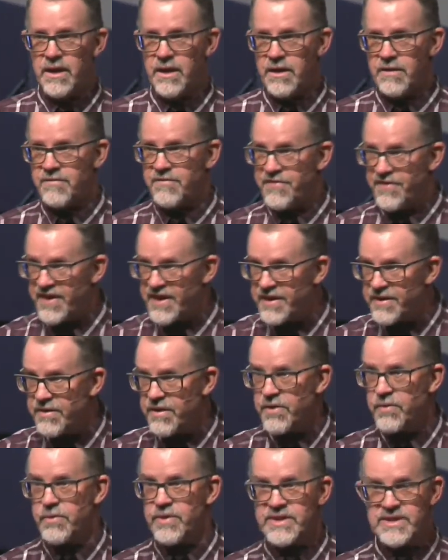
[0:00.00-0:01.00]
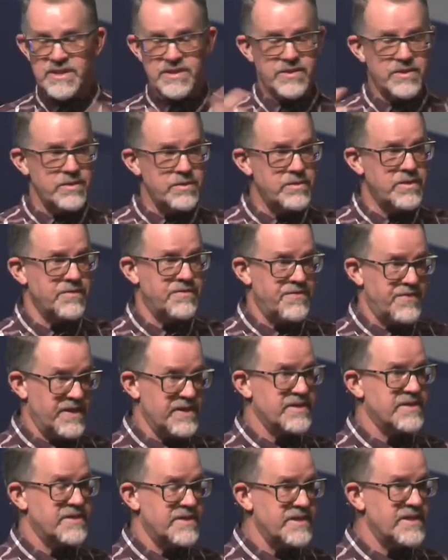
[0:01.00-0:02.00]
figure out what to do to
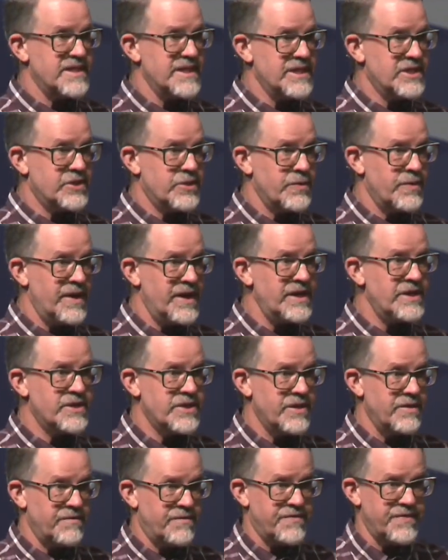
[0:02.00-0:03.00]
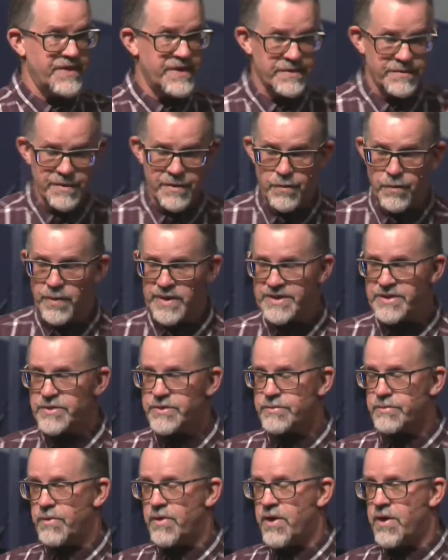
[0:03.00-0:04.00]
fix the situation. Figure out
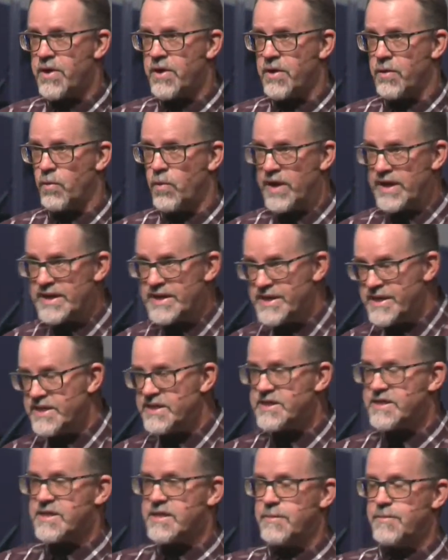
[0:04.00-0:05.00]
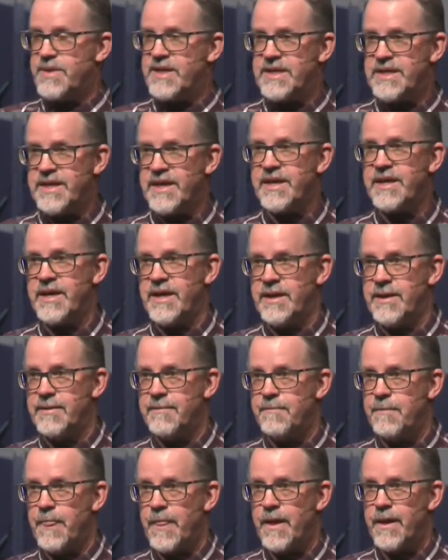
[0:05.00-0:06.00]
what's wrong, what needs to be done.
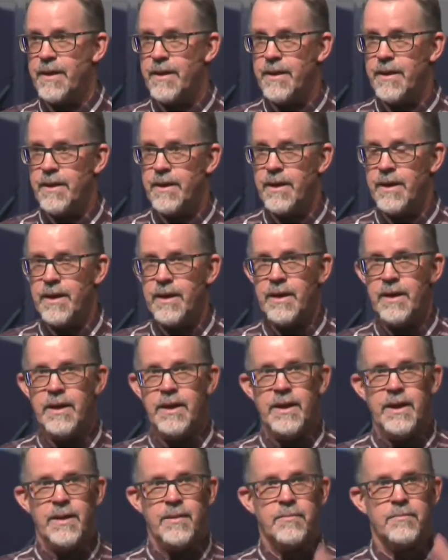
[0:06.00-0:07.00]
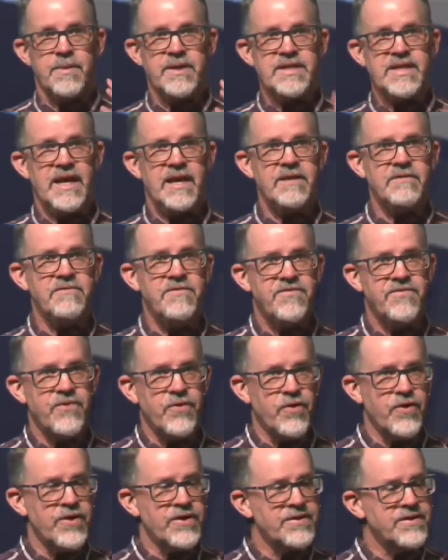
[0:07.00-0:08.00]
But then
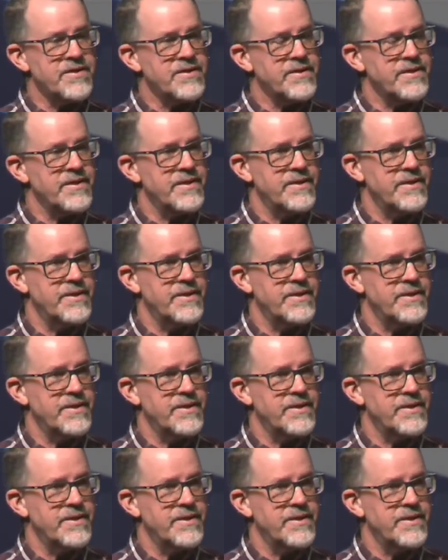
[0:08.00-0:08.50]
fourth,